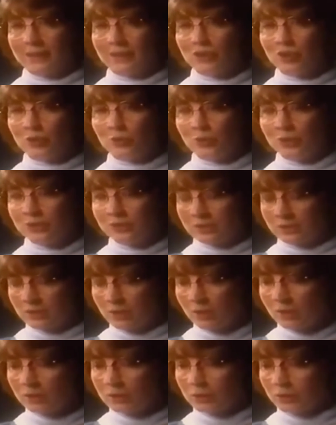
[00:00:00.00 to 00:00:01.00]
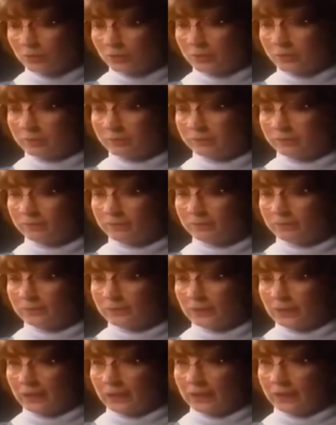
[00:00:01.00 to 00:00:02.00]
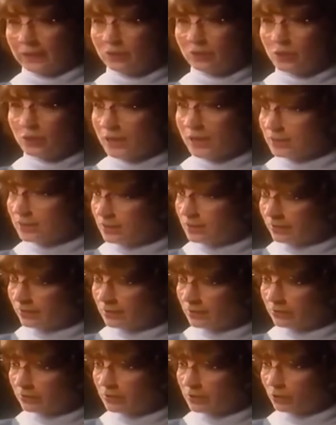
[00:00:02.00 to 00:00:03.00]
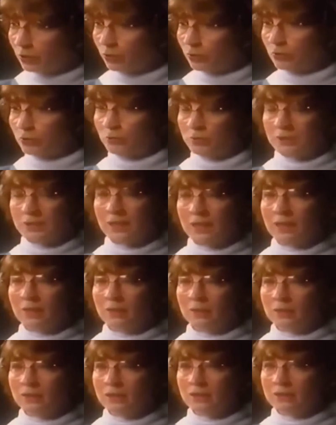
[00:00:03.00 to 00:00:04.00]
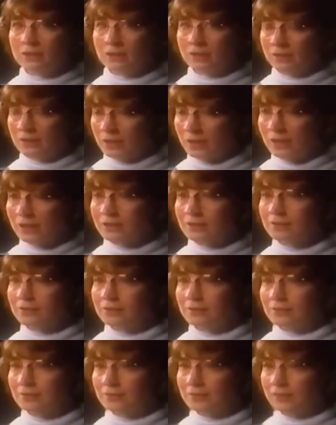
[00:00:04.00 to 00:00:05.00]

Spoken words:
And she went to talk to him. And she asked David if his horse was there, and he said yes.